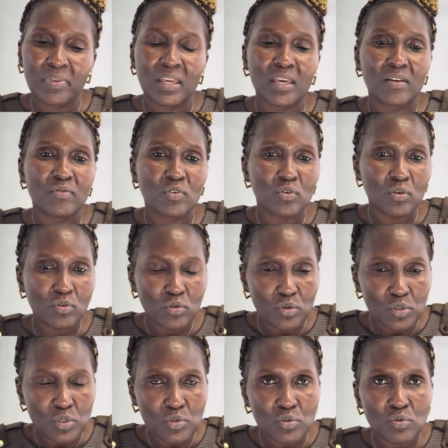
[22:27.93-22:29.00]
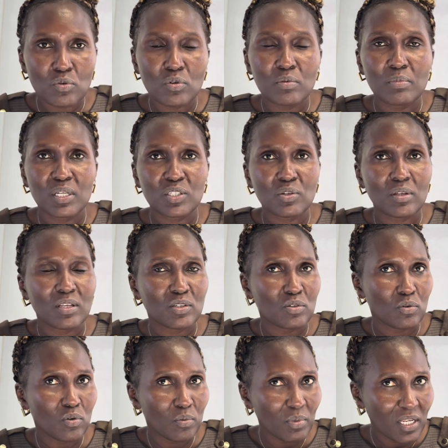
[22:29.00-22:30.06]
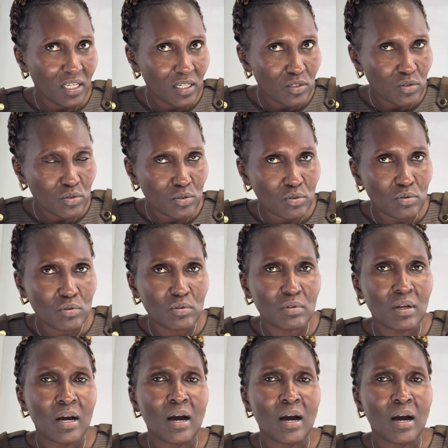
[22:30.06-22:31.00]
If you don't go to school, make sure that you communicate to school,